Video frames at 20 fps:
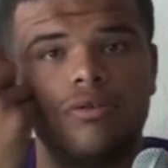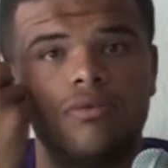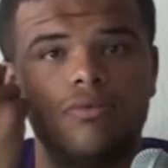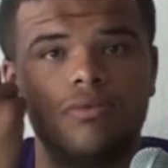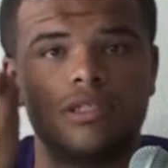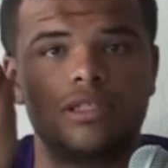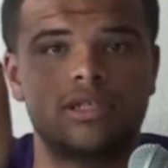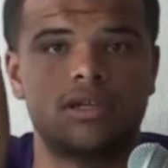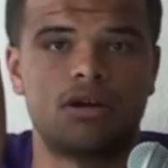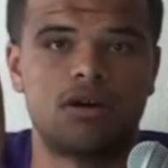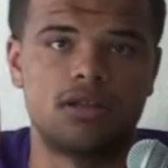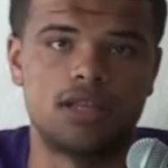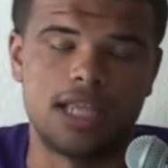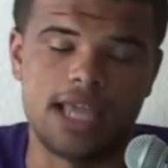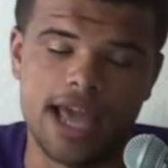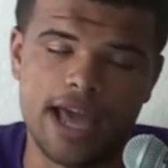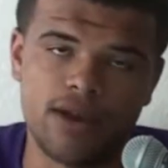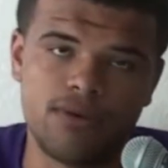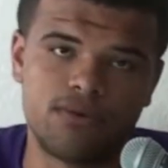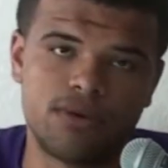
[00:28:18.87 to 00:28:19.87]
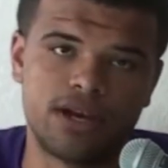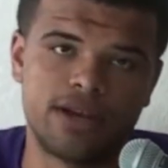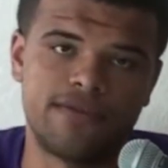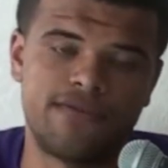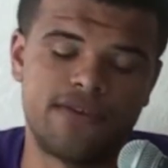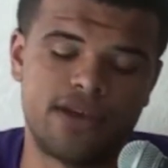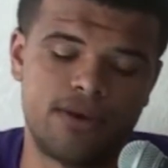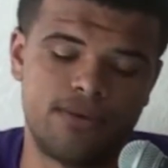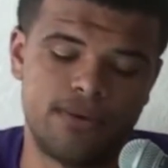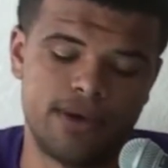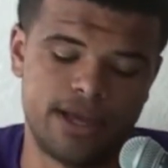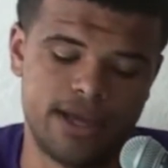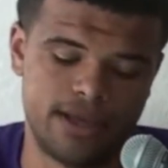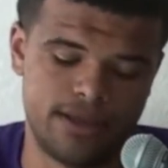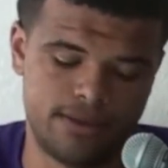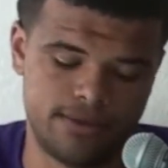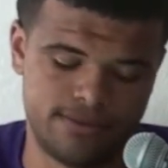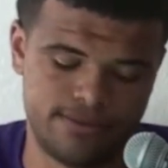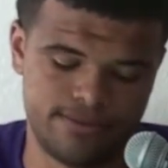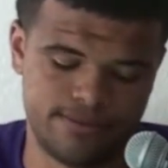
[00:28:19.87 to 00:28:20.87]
was called the N-word at Fenway.